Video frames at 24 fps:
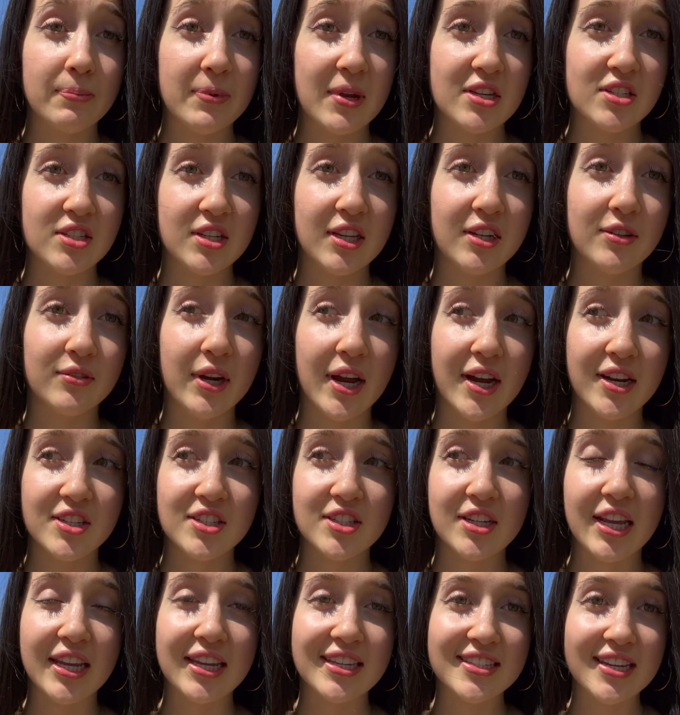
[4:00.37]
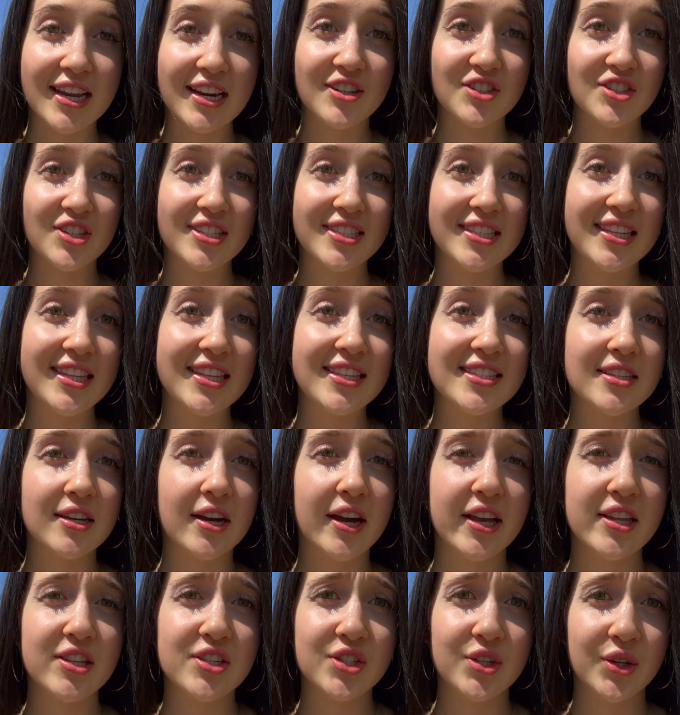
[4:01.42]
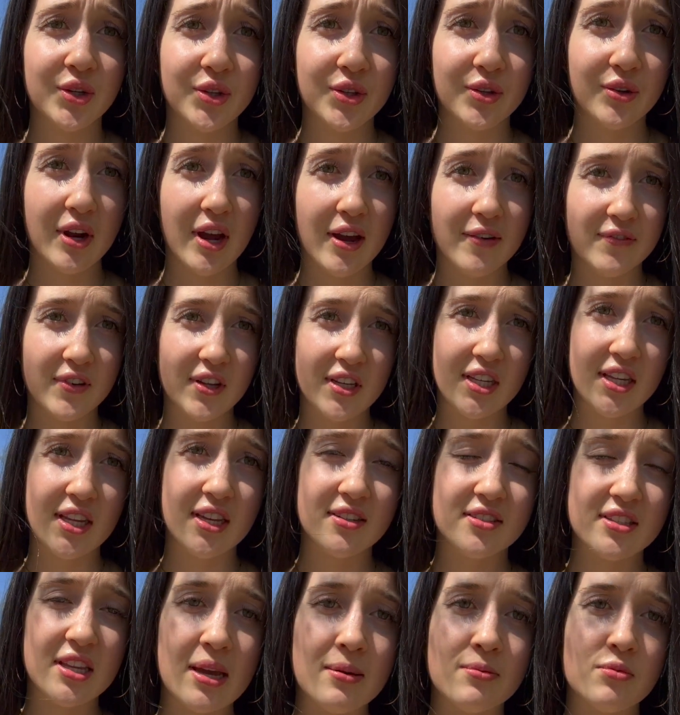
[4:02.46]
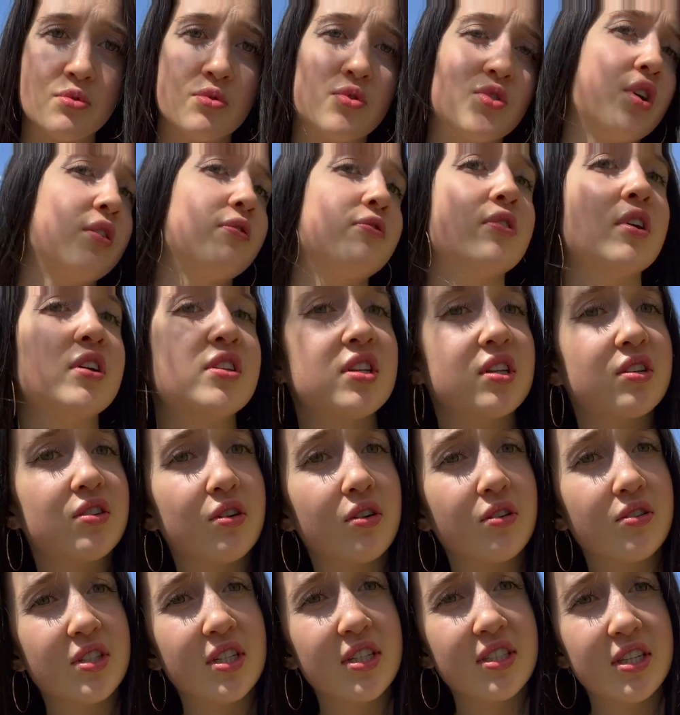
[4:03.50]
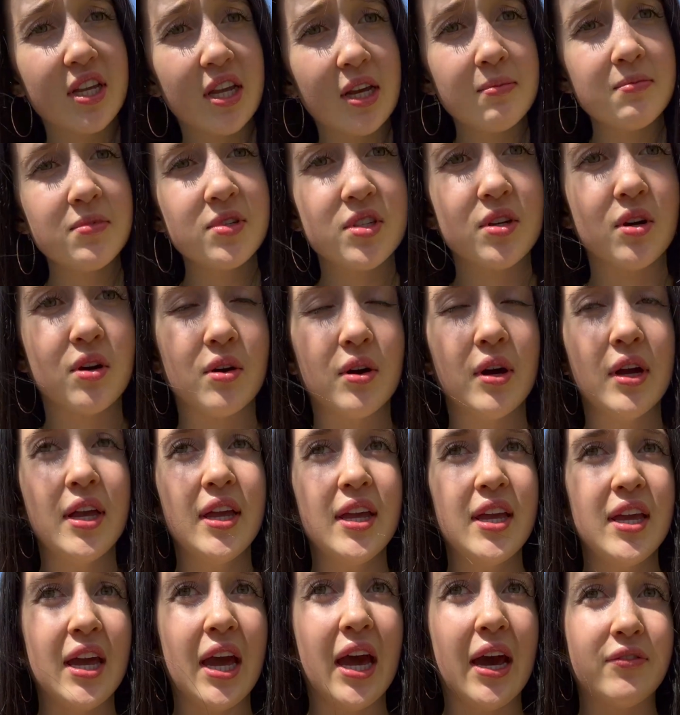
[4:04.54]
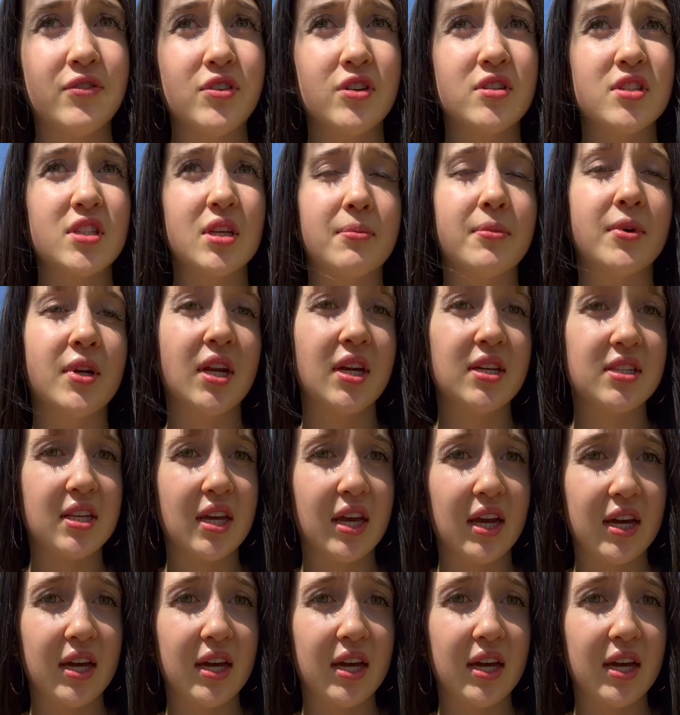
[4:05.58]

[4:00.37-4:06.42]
patient interaction. I get to actually see these clients during their FNE exams, which are forensic nurse exams. So after someone's